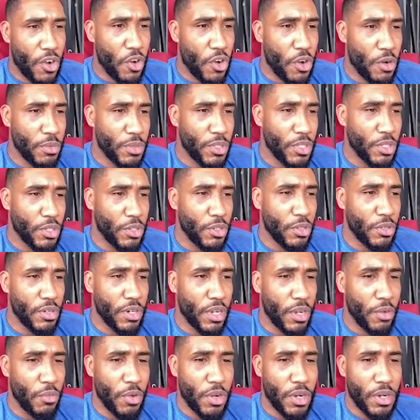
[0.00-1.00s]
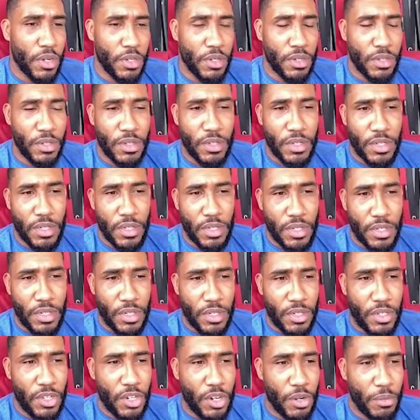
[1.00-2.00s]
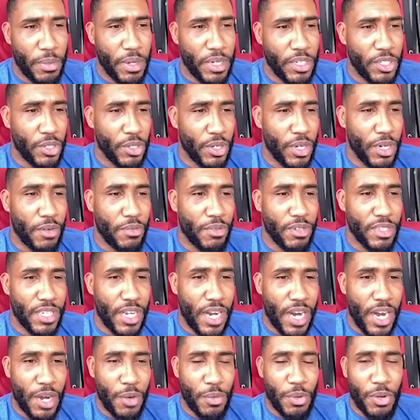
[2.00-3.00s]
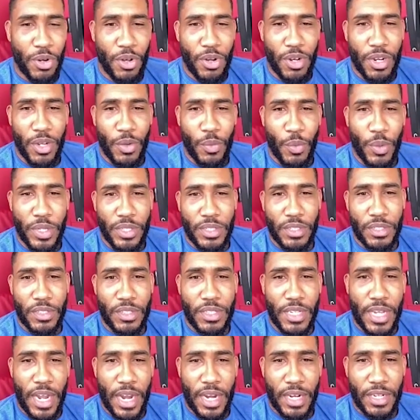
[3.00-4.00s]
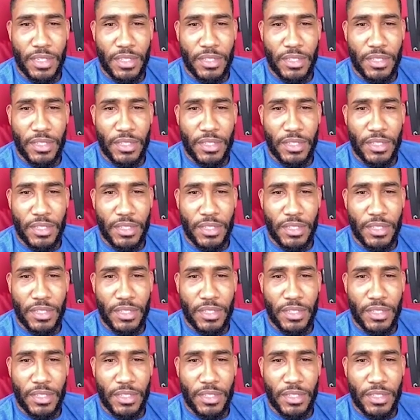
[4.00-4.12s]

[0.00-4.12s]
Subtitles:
home to, and they want to, make sure they retire with all their wits intact